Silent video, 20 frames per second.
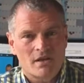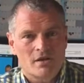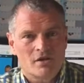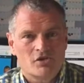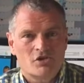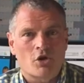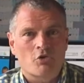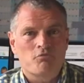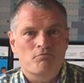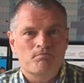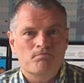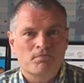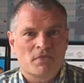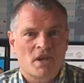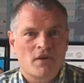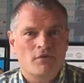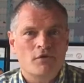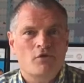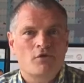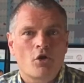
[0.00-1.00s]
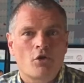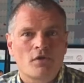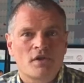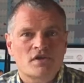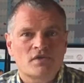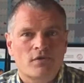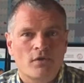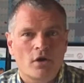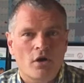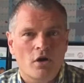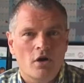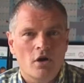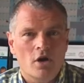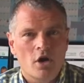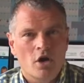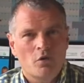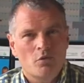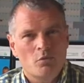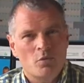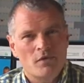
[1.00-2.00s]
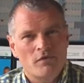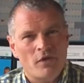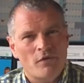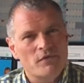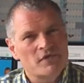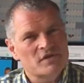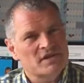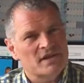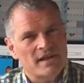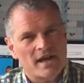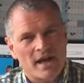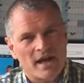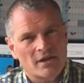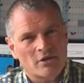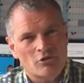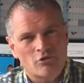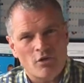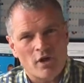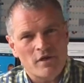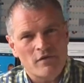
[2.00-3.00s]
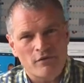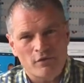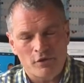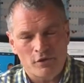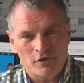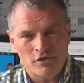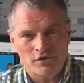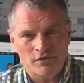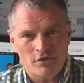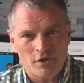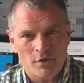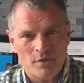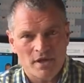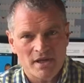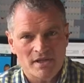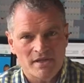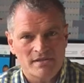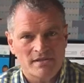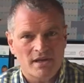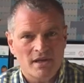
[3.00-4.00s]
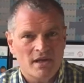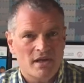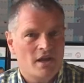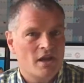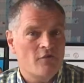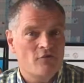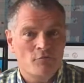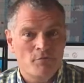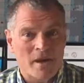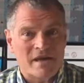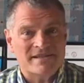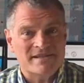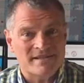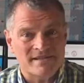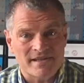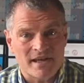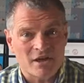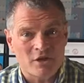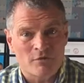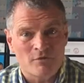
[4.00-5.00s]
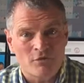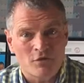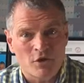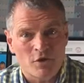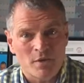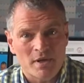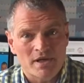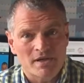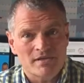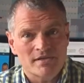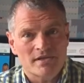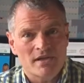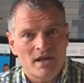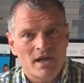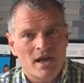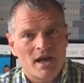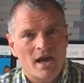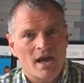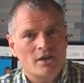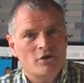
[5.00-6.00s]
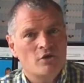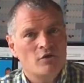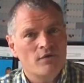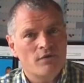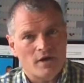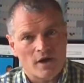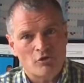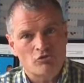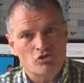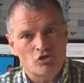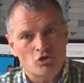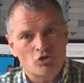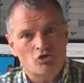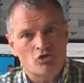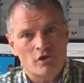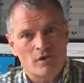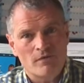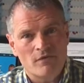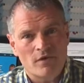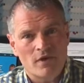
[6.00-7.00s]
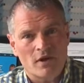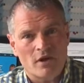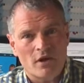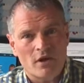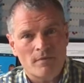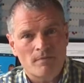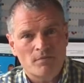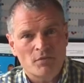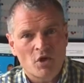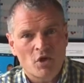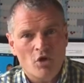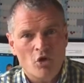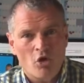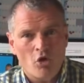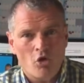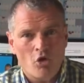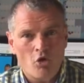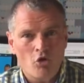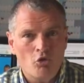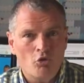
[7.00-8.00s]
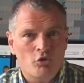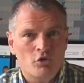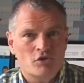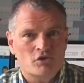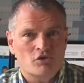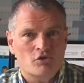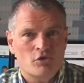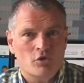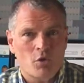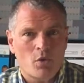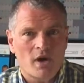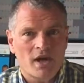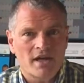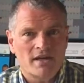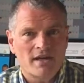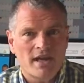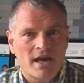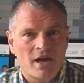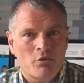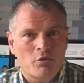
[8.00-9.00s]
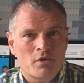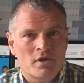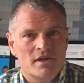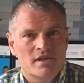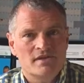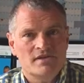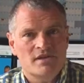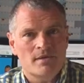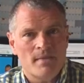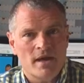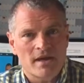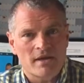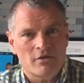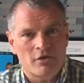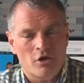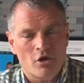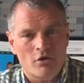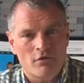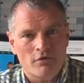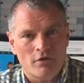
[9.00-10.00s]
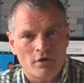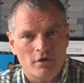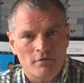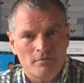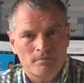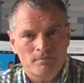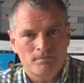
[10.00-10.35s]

So, if you've got this far, we've obviously had great first viewings, even better second viewings, and you've found your dream villa. All that's required now is to make the offer.